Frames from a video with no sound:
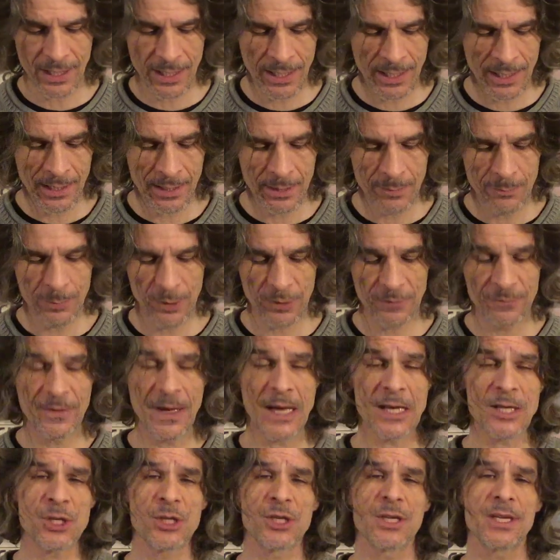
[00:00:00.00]
a
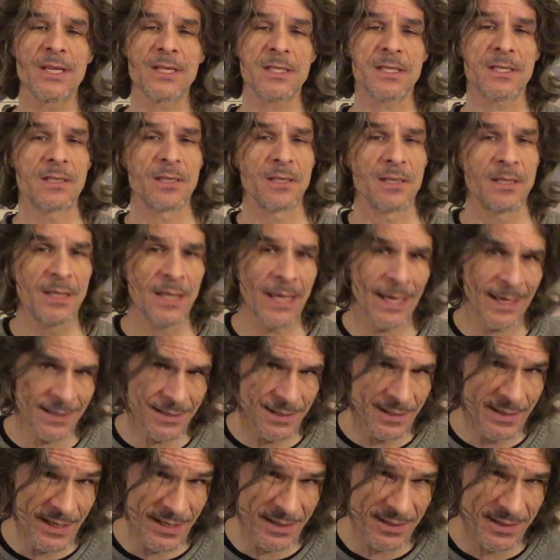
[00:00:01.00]
perfectionist,
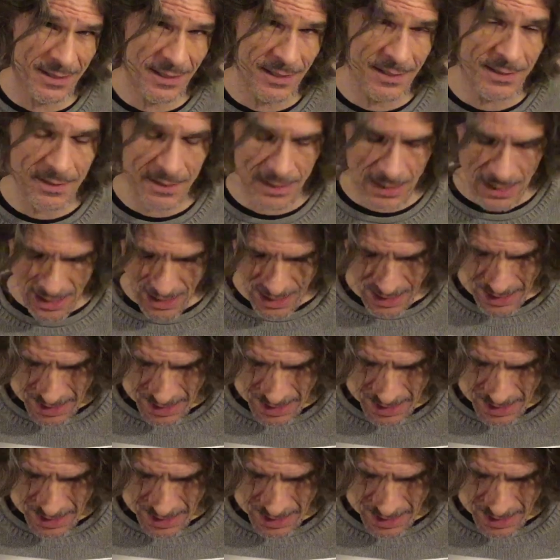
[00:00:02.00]
as this is,